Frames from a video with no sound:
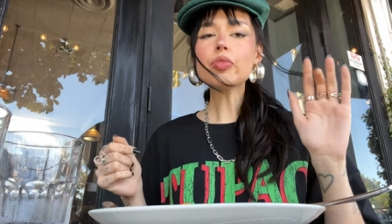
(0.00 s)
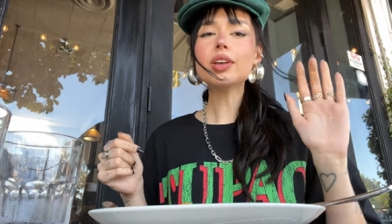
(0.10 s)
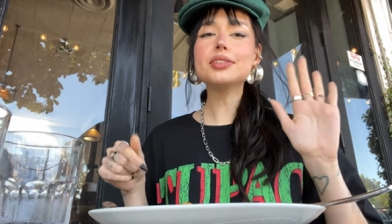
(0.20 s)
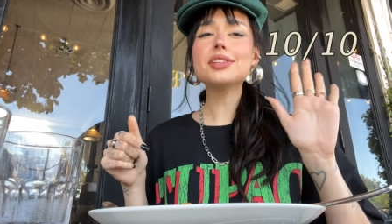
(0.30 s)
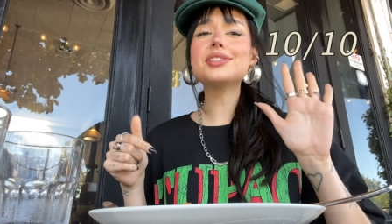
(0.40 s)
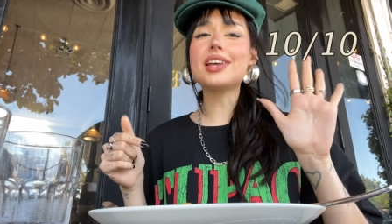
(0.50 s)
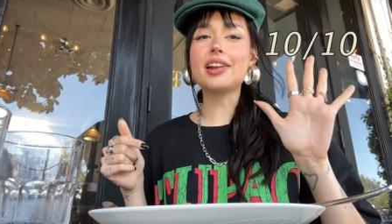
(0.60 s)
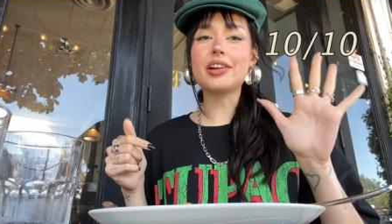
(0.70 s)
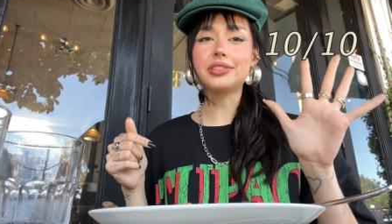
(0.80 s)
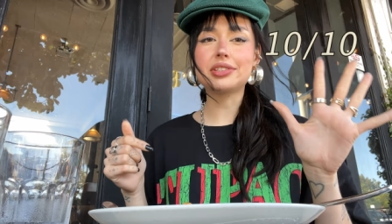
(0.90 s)
This is 10
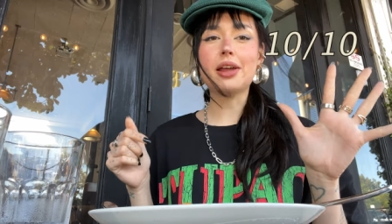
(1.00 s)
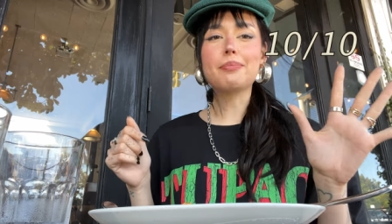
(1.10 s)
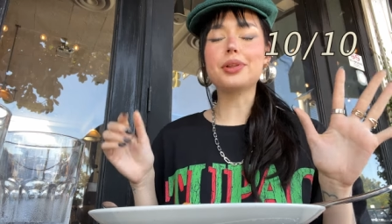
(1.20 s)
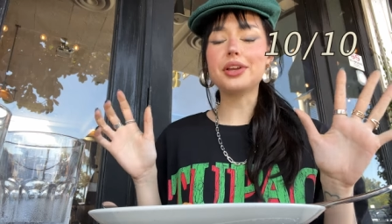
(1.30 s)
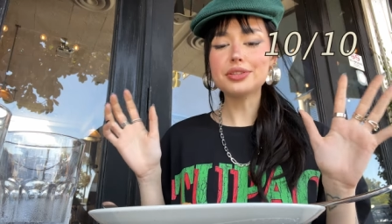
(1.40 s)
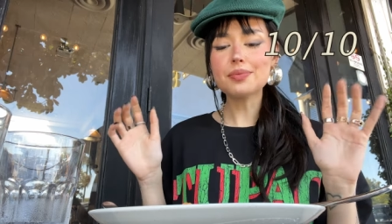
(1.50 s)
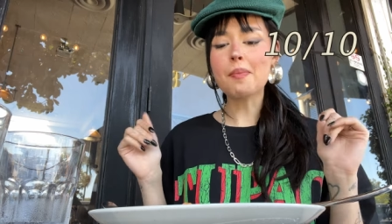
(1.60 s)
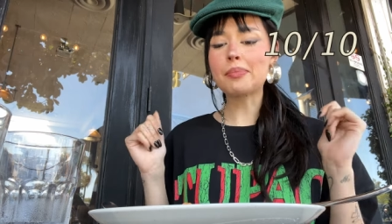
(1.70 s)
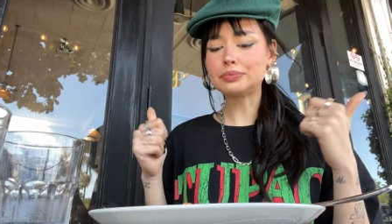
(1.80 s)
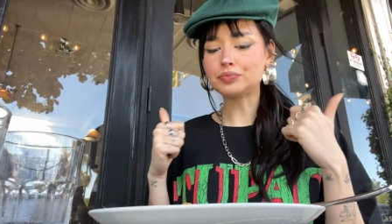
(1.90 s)
out of 10 place.
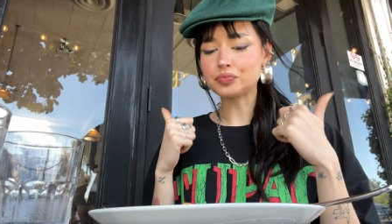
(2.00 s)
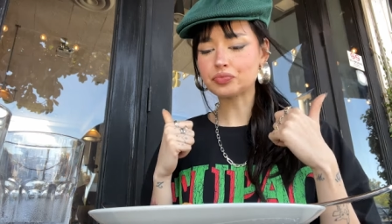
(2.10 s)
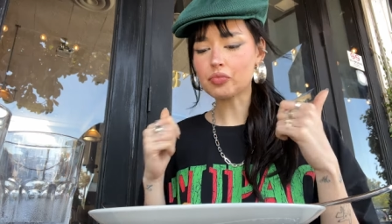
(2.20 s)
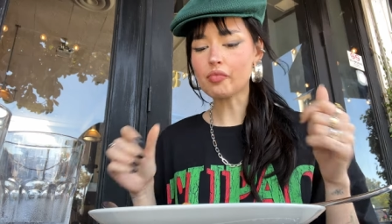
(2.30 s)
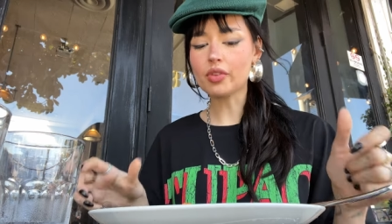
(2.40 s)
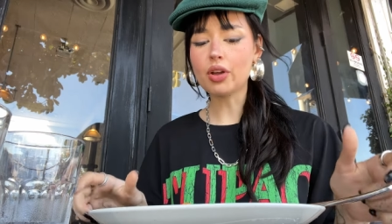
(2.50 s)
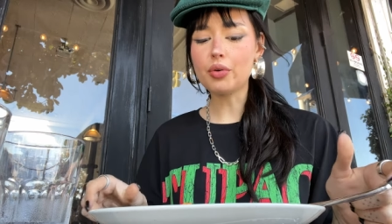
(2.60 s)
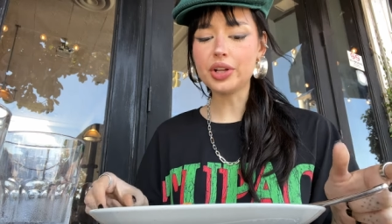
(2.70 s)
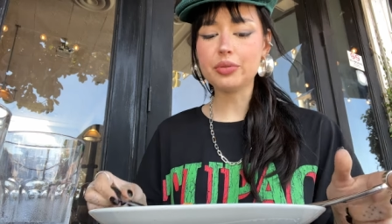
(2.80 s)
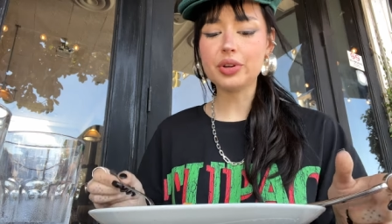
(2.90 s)

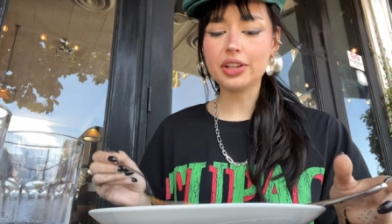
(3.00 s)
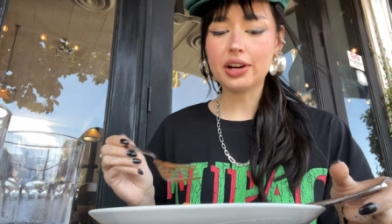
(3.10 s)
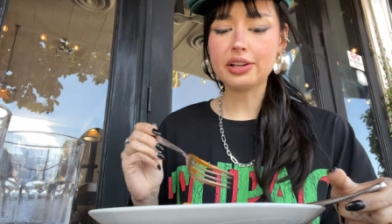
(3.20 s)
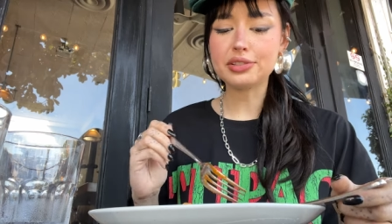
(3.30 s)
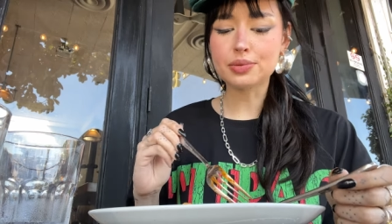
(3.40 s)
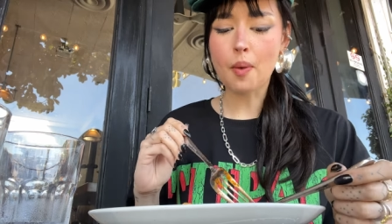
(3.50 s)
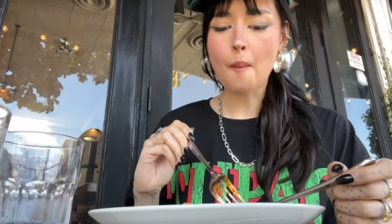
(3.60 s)
Really, really nice.